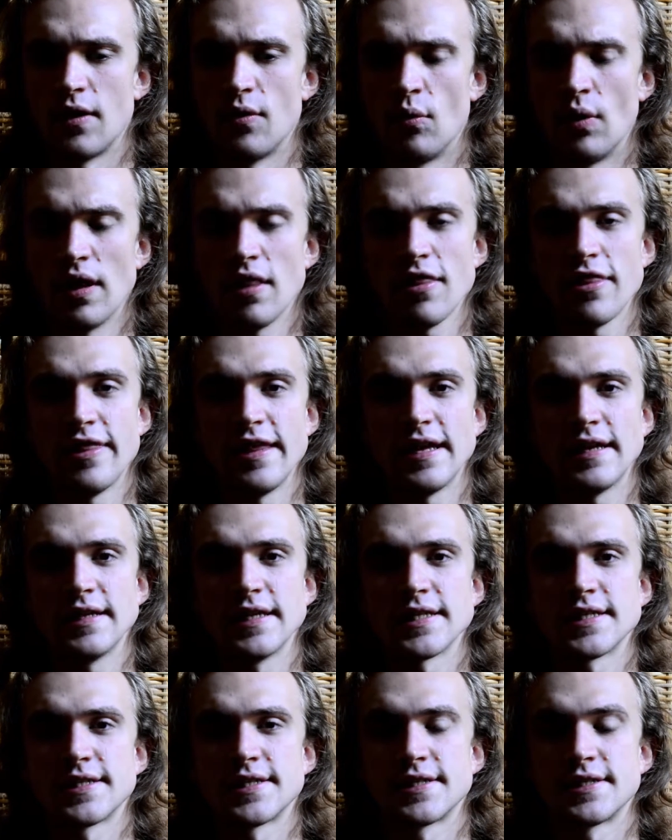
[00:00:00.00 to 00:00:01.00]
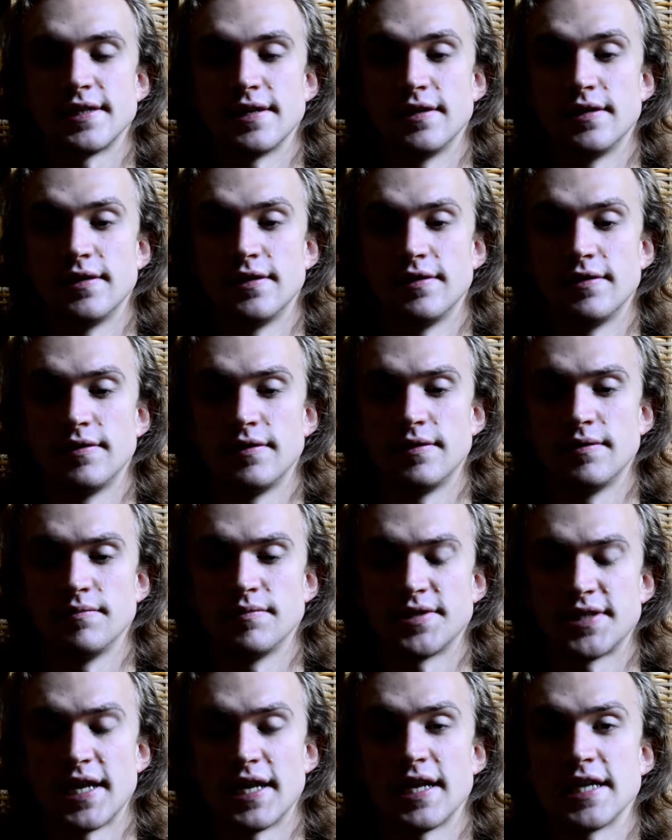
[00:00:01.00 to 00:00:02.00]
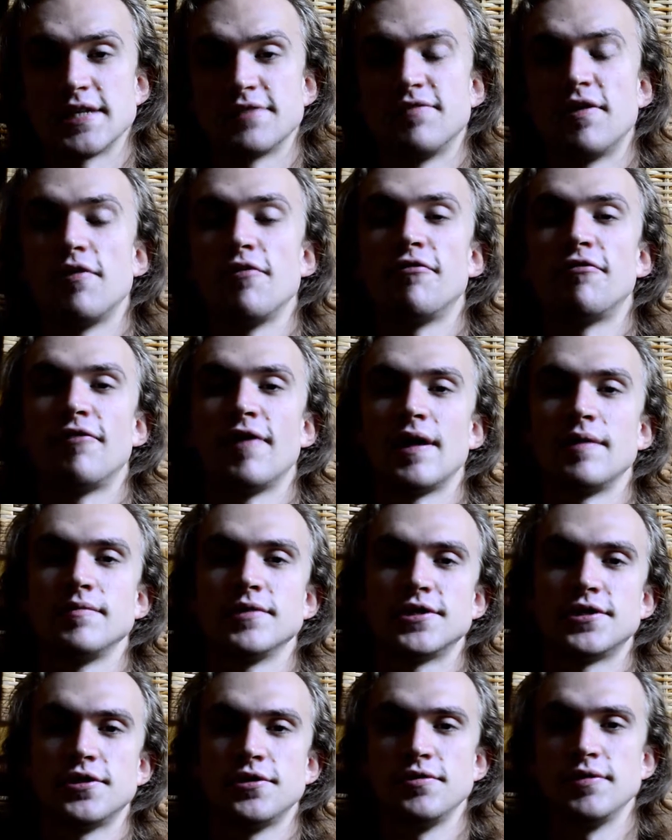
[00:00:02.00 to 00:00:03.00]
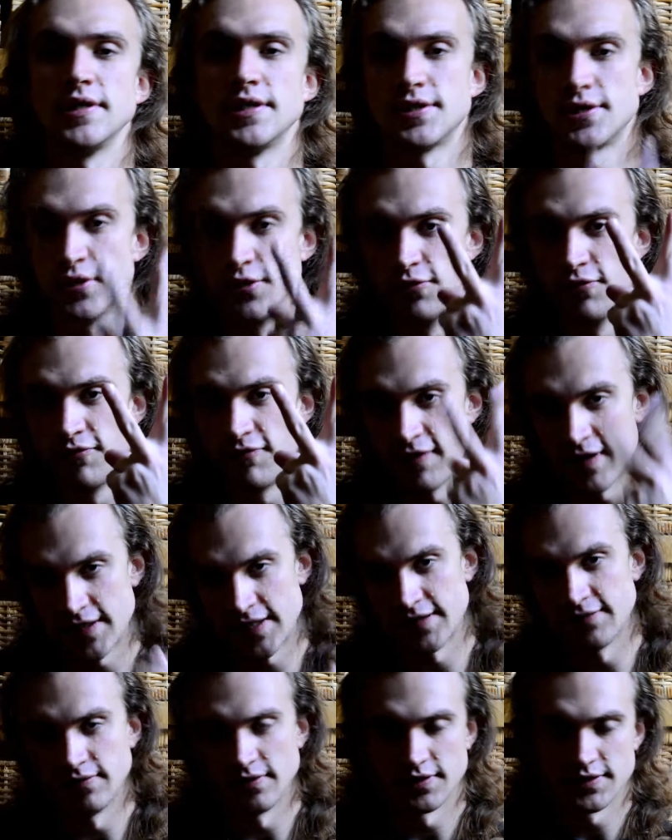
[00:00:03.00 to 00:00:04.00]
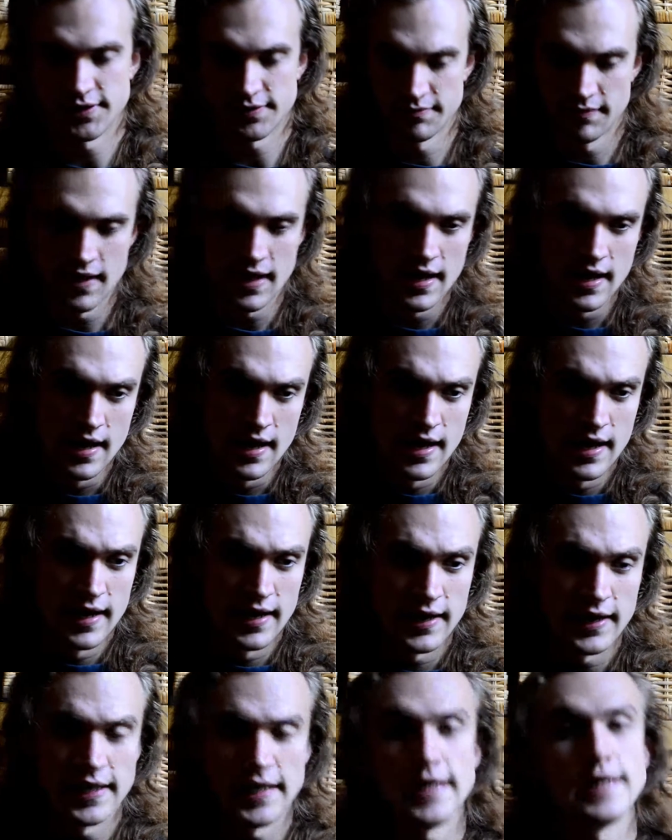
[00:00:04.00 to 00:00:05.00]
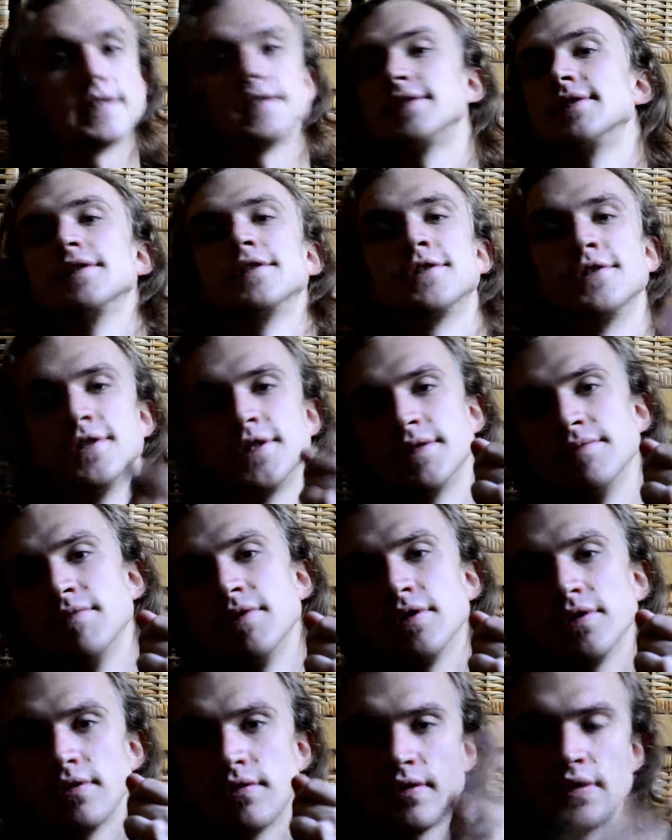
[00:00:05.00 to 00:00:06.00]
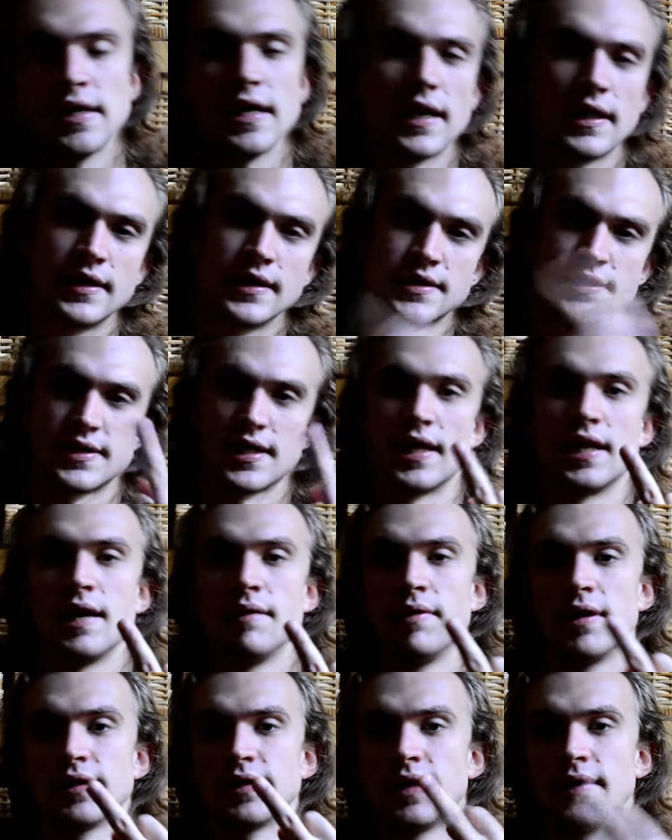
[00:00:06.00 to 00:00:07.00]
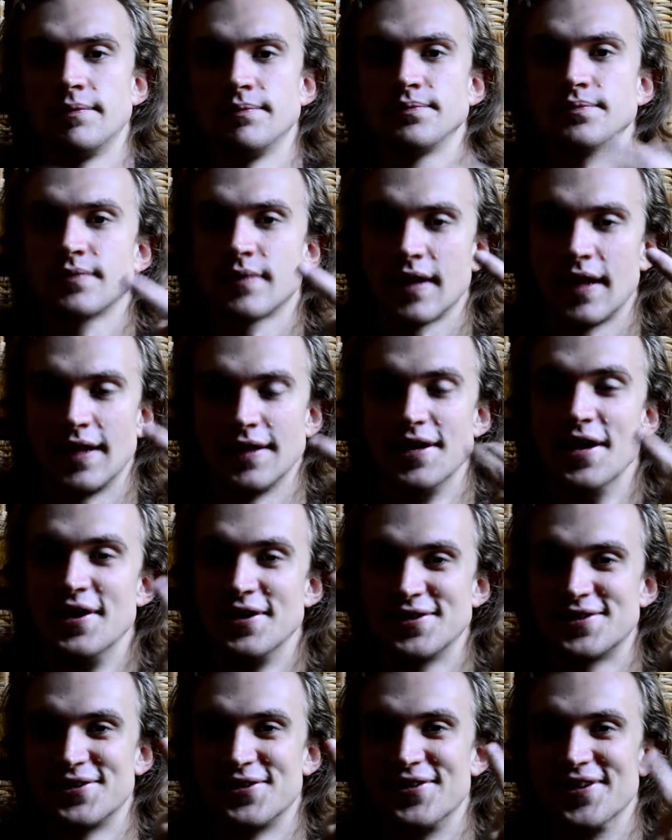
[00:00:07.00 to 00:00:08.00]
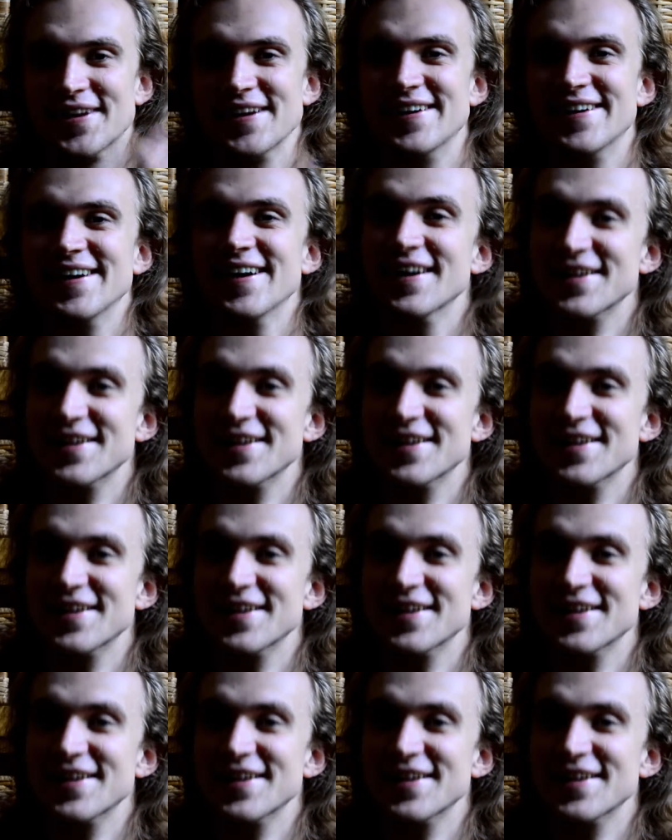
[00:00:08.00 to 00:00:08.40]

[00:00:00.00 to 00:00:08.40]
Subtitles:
one thing that's Sendai is very famous to is two festivals. It's Suzume Odori and it's Tanabata. And sorry.